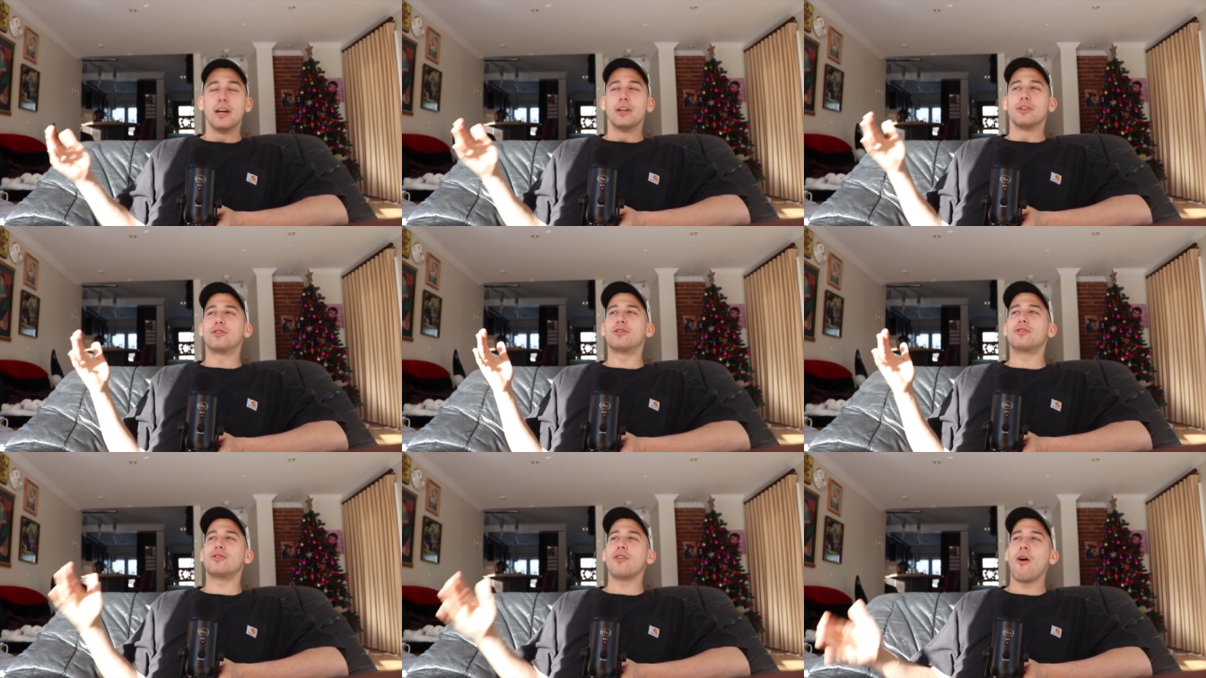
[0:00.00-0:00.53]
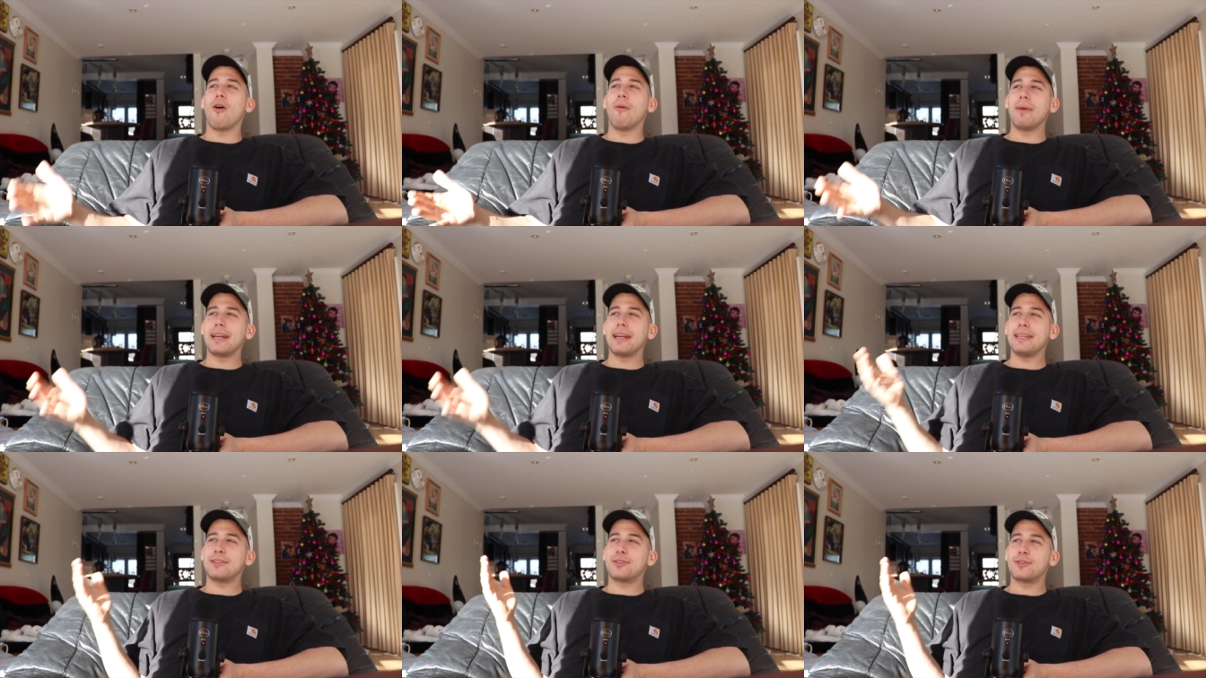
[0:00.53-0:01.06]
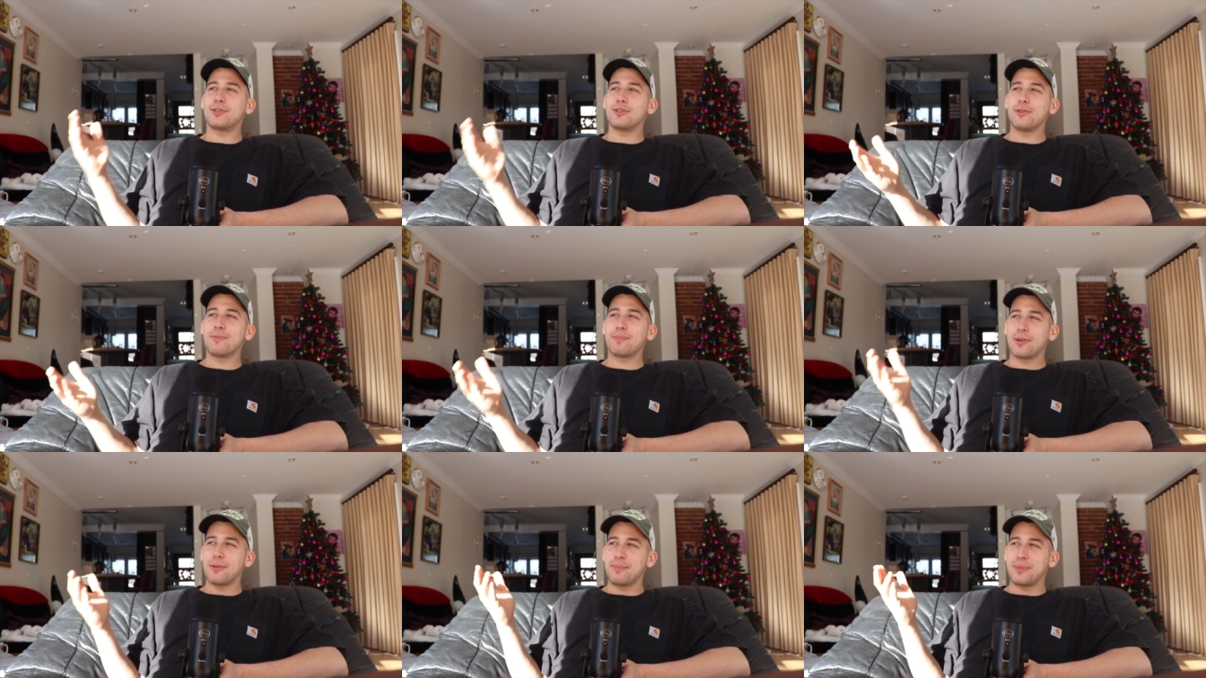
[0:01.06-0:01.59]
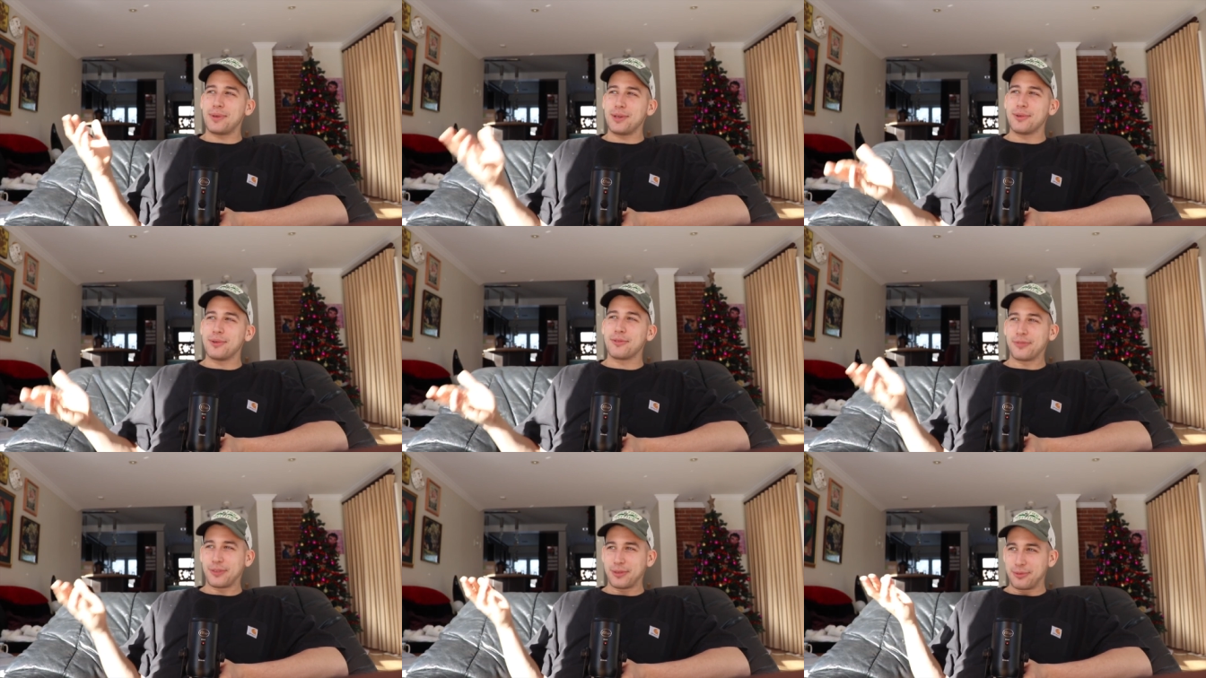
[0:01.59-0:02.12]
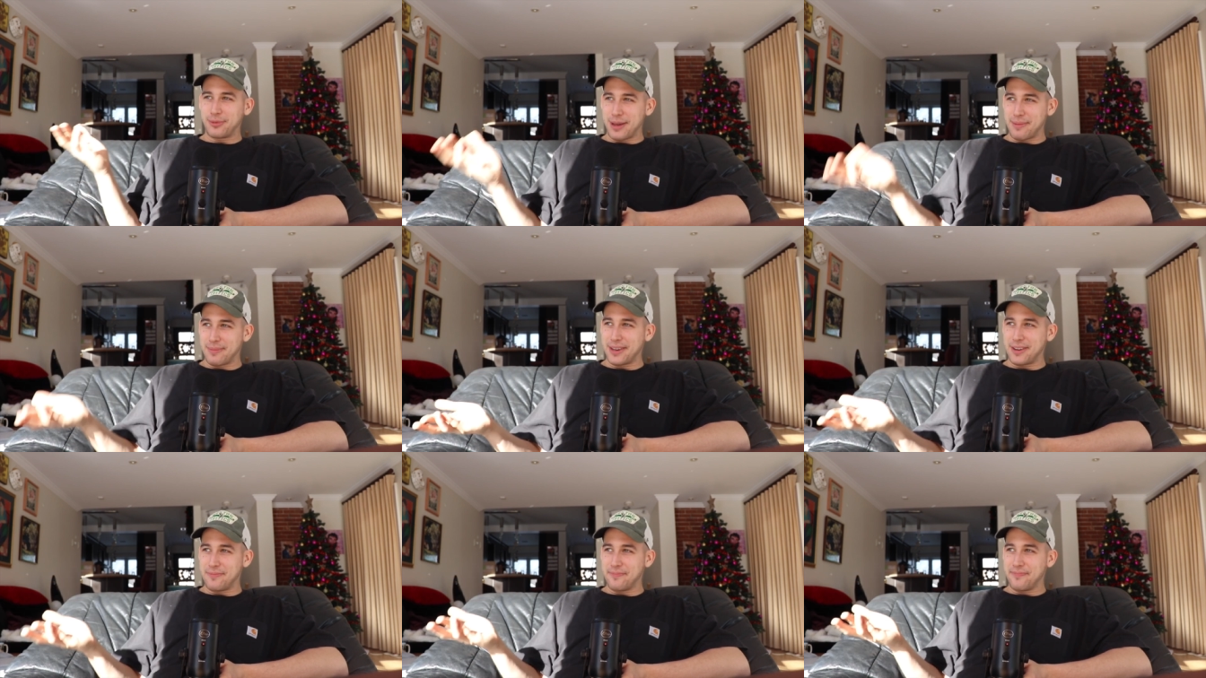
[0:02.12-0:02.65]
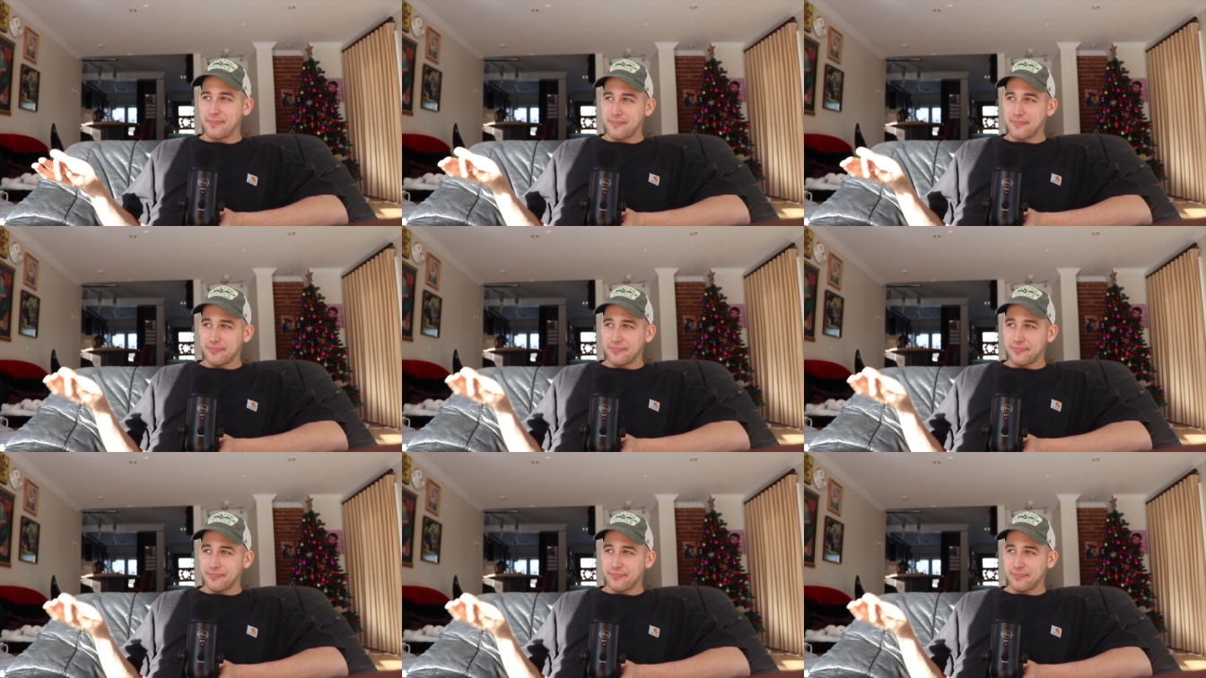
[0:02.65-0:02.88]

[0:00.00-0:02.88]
So many super beautiful women